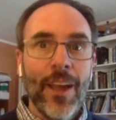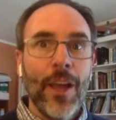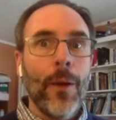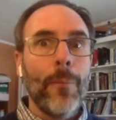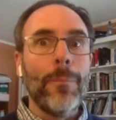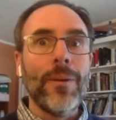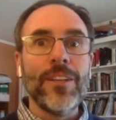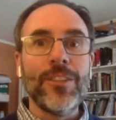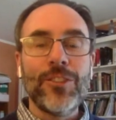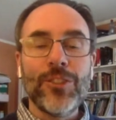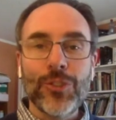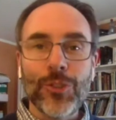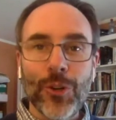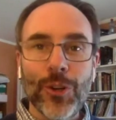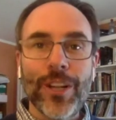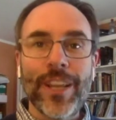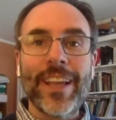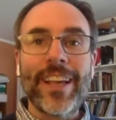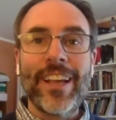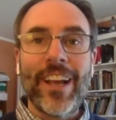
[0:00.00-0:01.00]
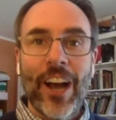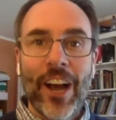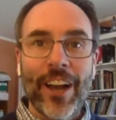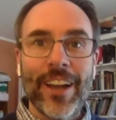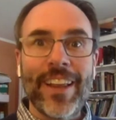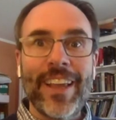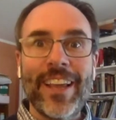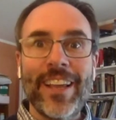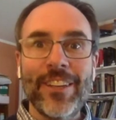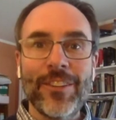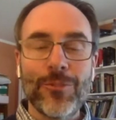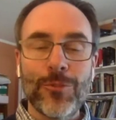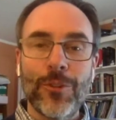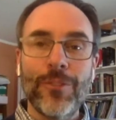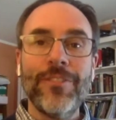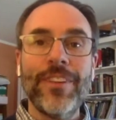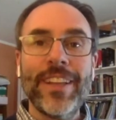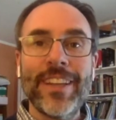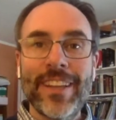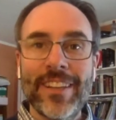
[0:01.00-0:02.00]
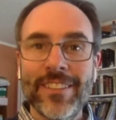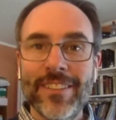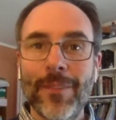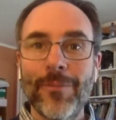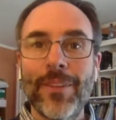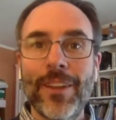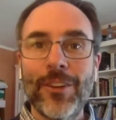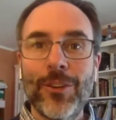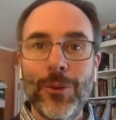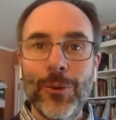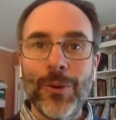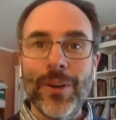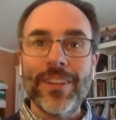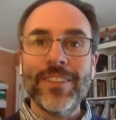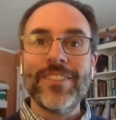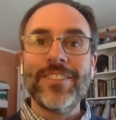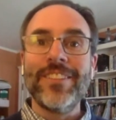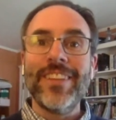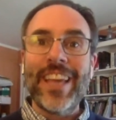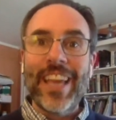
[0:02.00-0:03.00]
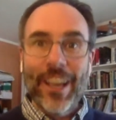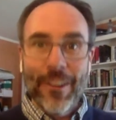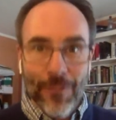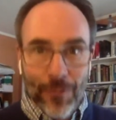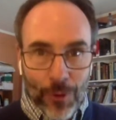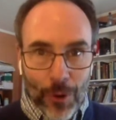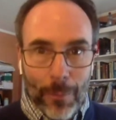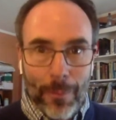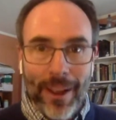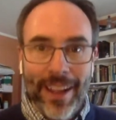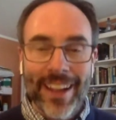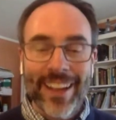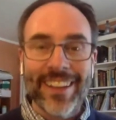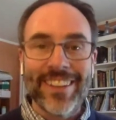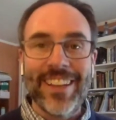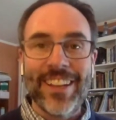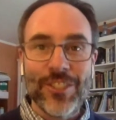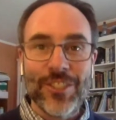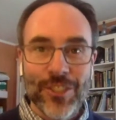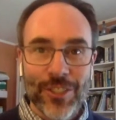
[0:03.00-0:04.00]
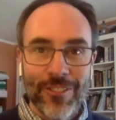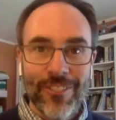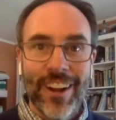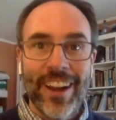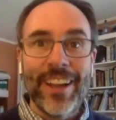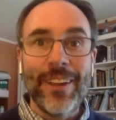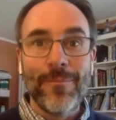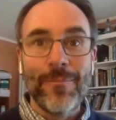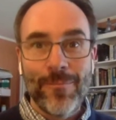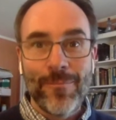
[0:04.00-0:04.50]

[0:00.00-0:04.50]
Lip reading: but surely God is revealing something to us if we're paying attention, right?